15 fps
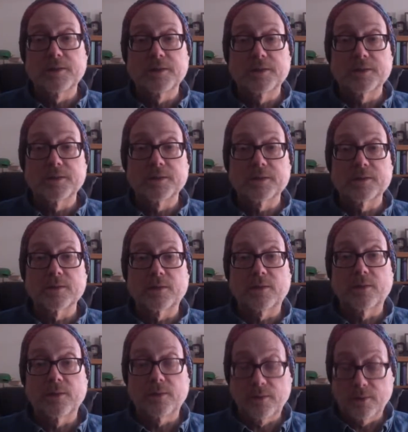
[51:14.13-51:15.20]
This isn't
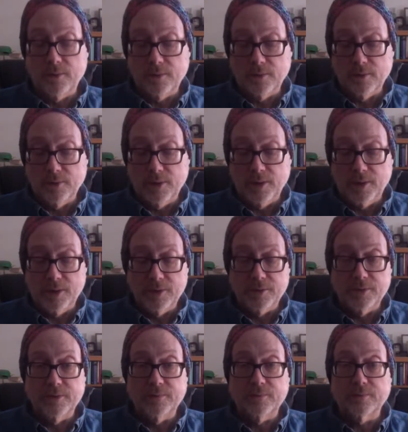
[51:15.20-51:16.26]
all that
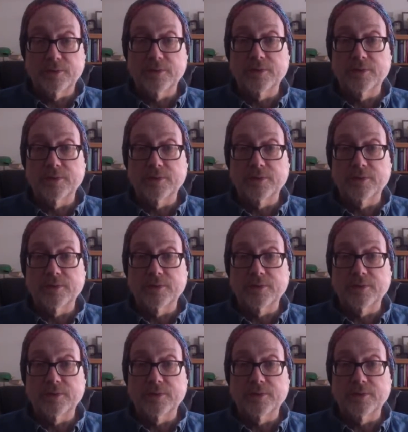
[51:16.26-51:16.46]
different.